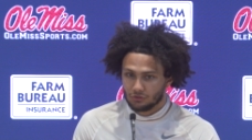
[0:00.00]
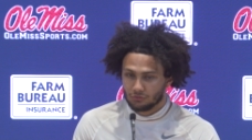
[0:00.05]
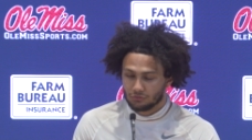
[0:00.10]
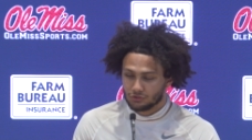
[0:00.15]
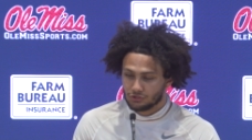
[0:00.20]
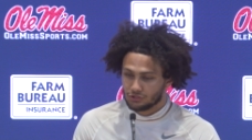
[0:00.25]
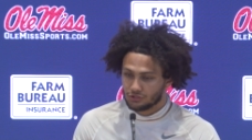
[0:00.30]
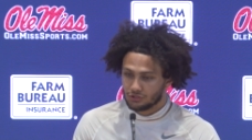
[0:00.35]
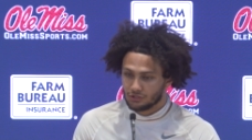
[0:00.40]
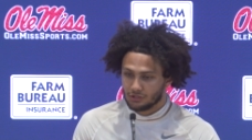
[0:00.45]
know, we're
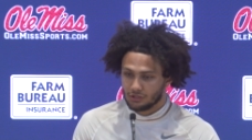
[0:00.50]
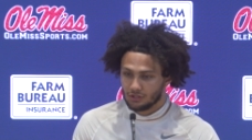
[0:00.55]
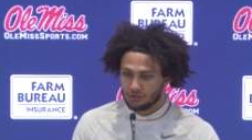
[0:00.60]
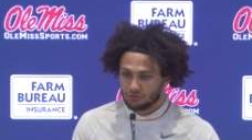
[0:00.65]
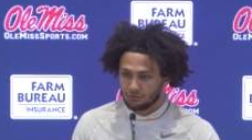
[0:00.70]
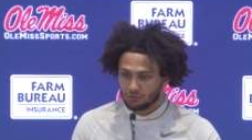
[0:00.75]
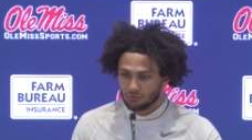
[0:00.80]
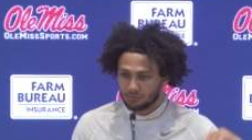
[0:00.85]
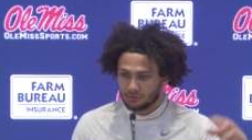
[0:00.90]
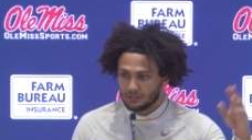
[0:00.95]
just a, a,
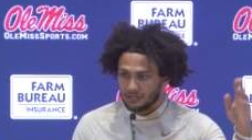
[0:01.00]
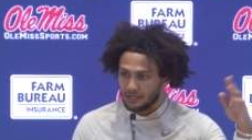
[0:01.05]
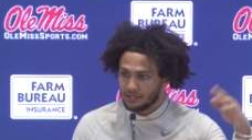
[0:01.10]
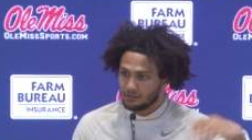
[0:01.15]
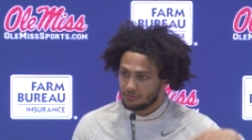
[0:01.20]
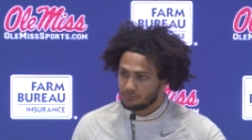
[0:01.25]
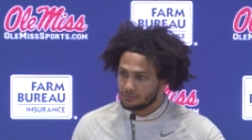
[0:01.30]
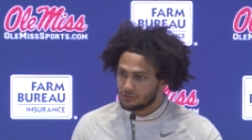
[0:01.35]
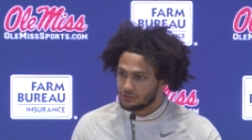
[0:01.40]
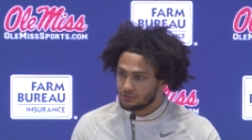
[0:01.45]
group of
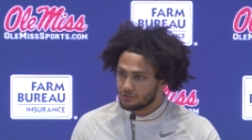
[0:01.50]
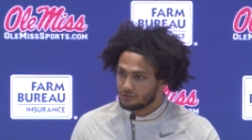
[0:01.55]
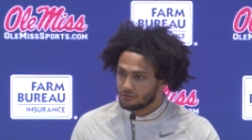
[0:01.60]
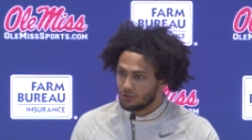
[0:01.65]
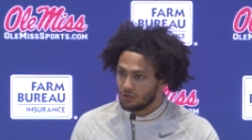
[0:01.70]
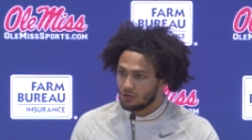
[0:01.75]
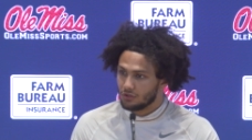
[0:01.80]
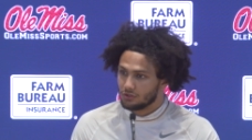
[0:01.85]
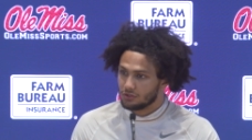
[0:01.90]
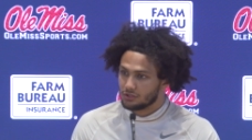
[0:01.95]
names
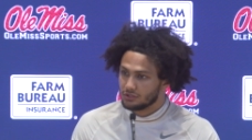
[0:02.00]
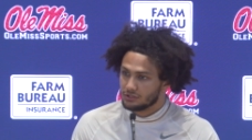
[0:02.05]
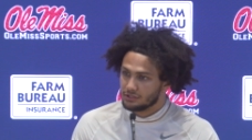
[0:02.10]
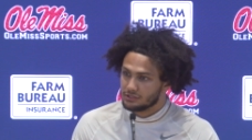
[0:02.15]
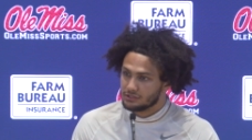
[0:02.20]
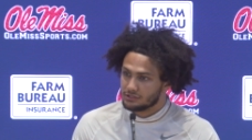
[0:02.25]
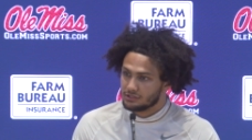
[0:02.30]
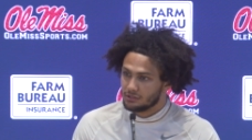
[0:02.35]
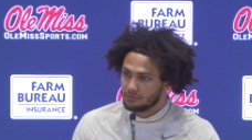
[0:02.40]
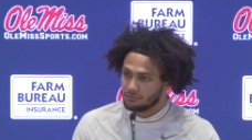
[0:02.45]
all on a
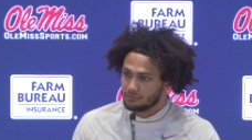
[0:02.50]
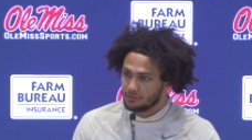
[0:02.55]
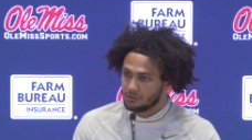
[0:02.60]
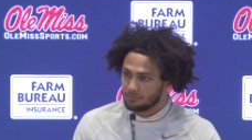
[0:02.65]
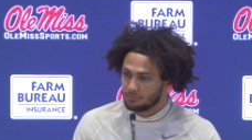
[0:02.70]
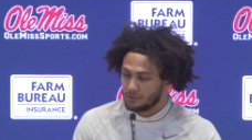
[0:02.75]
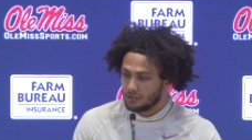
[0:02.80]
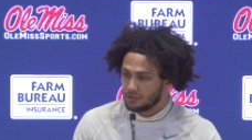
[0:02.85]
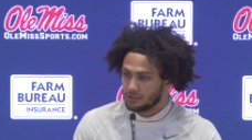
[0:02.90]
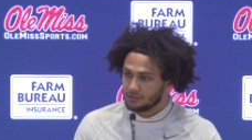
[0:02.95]
list that,
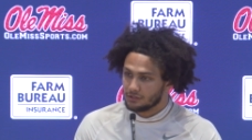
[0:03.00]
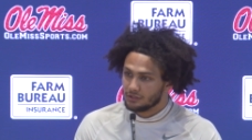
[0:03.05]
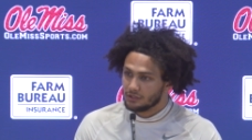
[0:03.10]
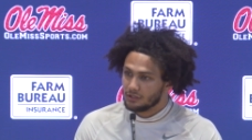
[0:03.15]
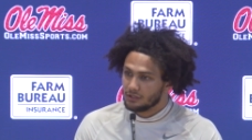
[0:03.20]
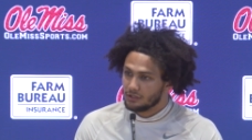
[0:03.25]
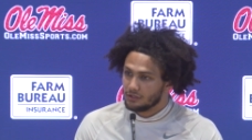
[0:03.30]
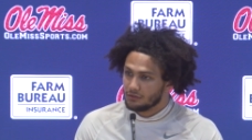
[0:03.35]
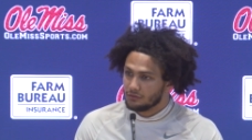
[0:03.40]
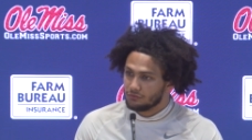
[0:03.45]
that play
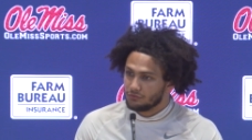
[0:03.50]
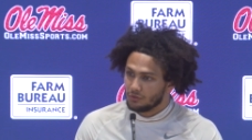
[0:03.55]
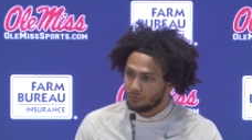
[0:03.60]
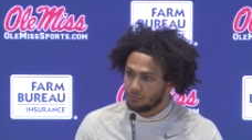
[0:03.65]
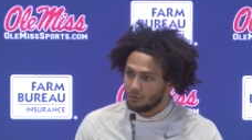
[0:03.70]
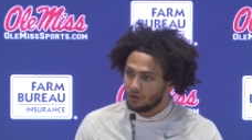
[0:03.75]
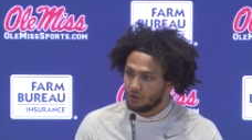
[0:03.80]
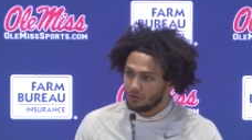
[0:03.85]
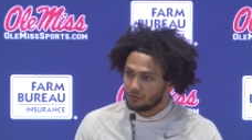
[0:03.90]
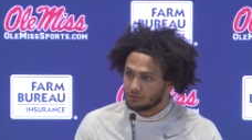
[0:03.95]

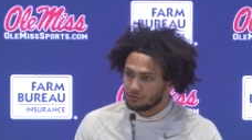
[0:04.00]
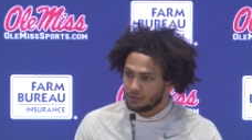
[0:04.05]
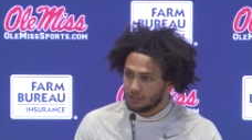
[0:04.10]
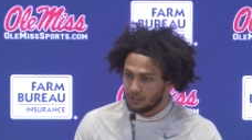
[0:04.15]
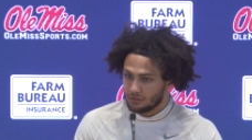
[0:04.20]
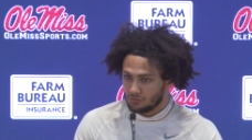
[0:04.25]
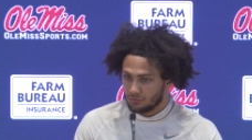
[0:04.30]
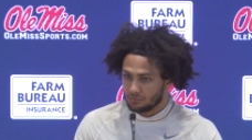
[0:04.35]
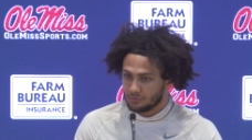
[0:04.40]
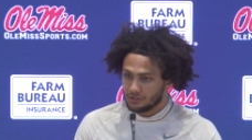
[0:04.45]
football
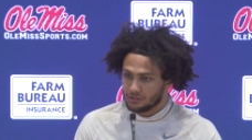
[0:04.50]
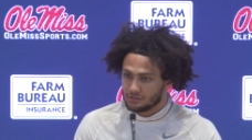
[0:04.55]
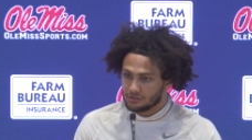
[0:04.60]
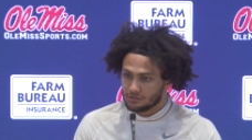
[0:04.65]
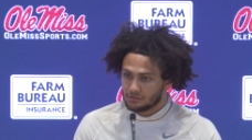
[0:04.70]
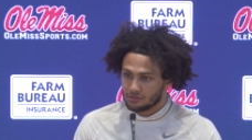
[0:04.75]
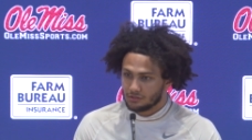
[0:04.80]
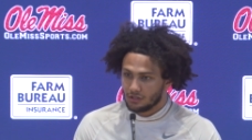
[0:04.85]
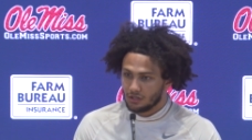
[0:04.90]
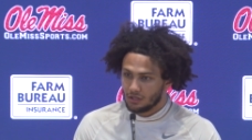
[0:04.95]
at Ole
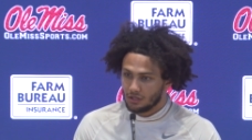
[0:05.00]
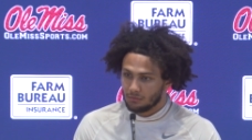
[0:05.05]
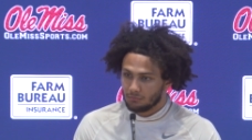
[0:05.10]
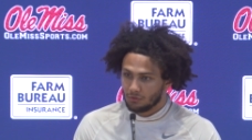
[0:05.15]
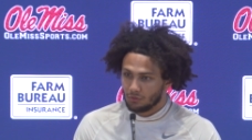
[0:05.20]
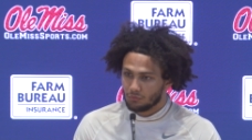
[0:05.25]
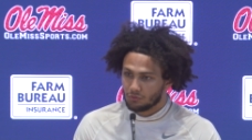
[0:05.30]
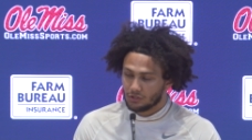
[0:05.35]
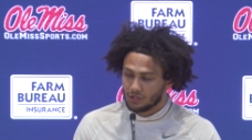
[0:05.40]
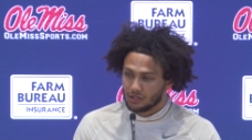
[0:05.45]
Miss, um,
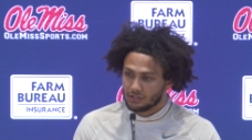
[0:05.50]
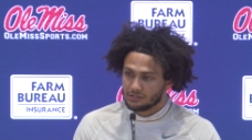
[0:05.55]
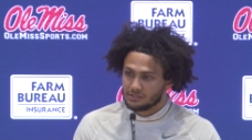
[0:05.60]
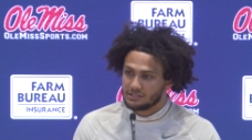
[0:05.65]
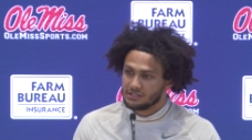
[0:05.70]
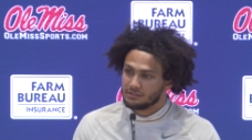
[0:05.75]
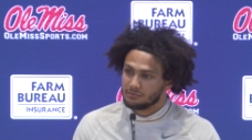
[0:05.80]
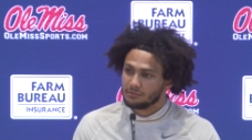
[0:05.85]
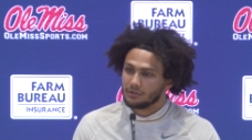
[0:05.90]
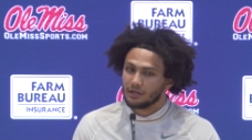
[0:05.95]
but we're not a
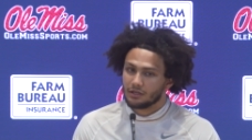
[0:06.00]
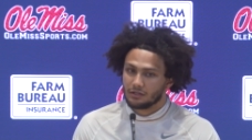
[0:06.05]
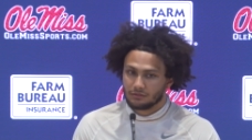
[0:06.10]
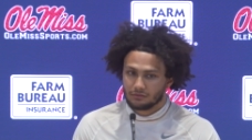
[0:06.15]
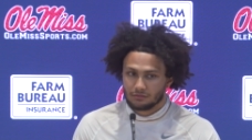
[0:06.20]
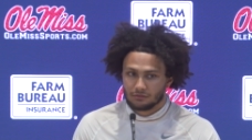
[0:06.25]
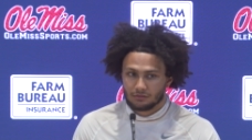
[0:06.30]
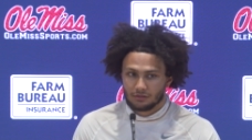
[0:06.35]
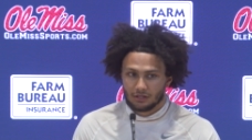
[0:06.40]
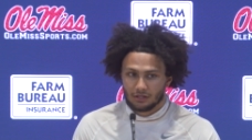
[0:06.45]
team yet.
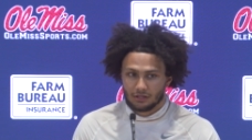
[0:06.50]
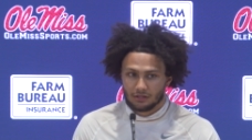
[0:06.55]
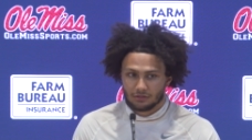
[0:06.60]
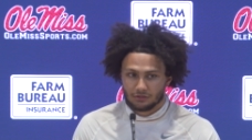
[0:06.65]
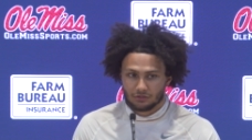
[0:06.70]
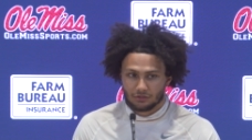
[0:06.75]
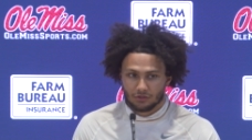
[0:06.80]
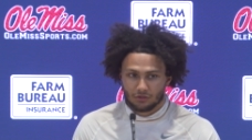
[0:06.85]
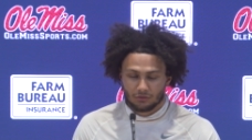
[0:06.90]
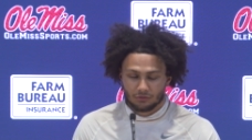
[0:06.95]
And
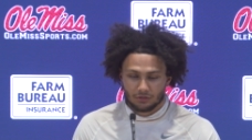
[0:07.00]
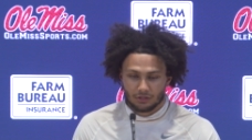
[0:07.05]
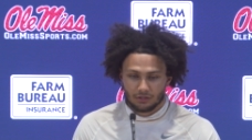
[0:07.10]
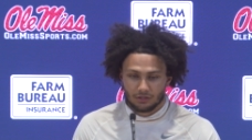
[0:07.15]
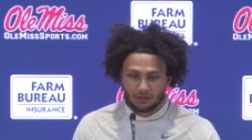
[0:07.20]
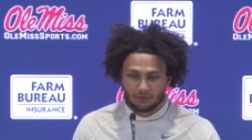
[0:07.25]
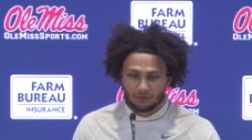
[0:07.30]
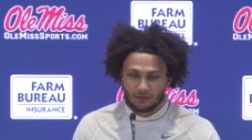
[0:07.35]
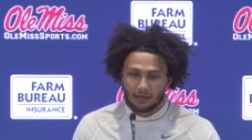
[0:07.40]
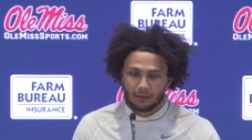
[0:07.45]
you know, and,
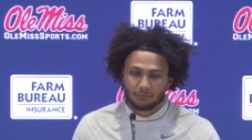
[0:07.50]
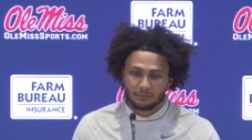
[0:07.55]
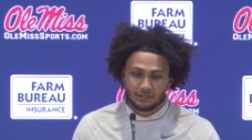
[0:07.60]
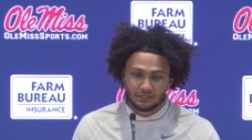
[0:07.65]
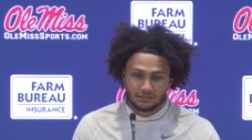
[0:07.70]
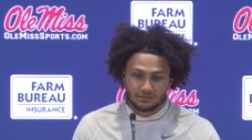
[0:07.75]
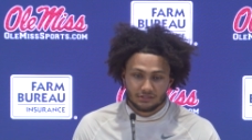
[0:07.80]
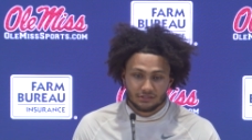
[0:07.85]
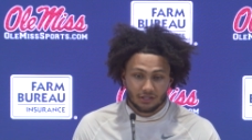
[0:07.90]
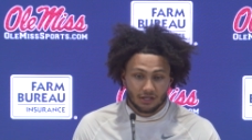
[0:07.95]
and that
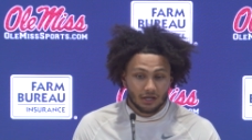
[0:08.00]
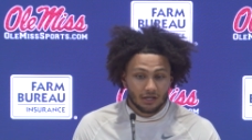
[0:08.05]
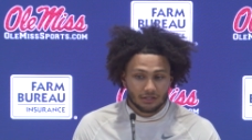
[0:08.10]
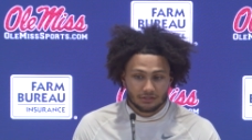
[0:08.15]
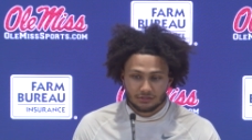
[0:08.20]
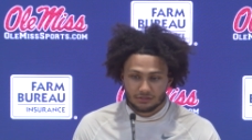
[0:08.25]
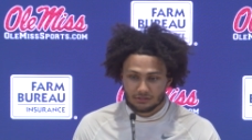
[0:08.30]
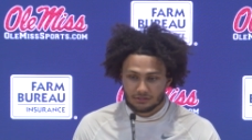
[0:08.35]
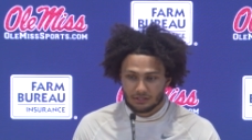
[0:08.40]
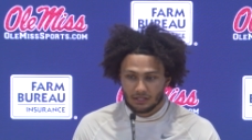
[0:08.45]
means to
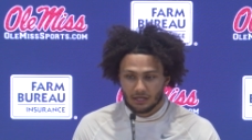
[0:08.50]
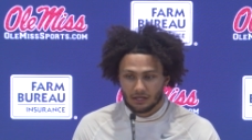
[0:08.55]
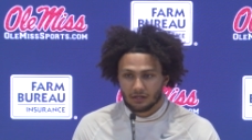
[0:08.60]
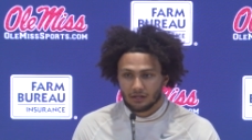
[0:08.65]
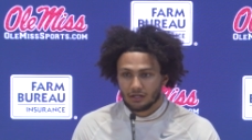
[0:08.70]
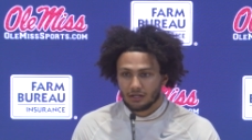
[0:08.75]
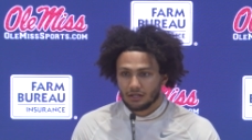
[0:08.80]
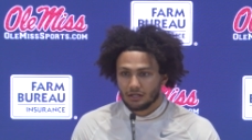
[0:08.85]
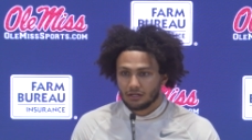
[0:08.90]
us is that